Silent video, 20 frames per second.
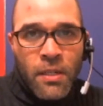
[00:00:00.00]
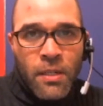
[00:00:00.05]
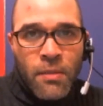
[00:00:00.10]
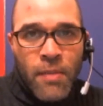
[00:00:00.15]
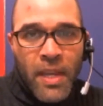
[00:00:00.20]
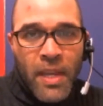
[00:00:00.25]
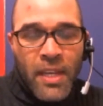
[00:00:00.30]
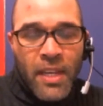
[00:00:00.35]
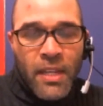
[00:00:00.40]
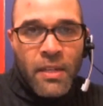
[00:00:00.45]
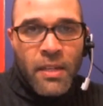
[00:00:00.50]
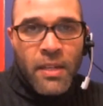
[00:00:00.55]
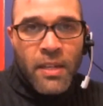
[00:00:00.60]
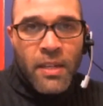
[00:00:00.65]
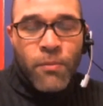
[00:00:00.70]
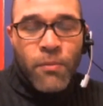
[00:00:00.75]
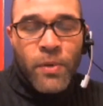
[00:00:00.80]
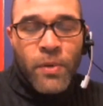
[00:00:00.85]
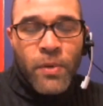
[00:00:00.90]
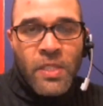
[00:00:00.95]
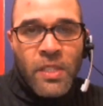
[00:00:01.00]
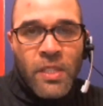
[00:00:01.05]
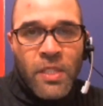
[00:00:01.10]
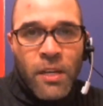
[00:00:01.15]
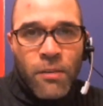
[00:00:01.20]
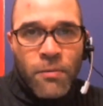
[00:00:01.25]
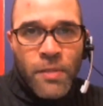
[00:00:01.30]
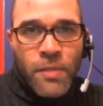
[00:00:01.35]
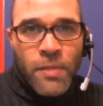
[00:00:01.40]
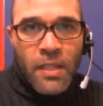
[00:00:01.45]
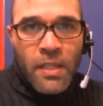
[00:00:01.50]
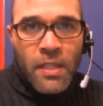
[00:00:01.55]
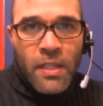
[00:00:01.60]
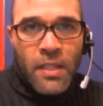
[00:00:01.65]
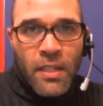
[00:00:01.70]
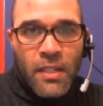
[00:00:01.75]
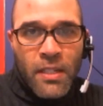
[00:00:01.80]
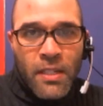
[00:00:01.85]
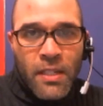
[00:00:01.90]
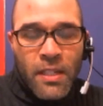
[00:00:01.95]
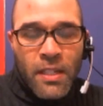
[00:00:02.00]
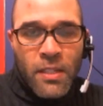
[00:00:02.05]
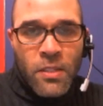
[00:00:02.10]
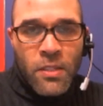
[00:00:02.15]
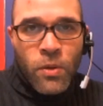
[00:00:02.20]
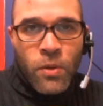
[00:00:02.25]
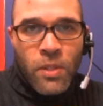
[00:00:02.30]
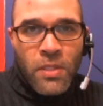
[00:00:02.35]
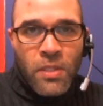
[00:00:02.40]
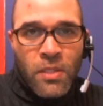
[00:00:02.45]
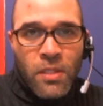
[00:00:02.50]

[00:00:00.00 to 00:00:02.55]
make a name for yourself in TIG Source.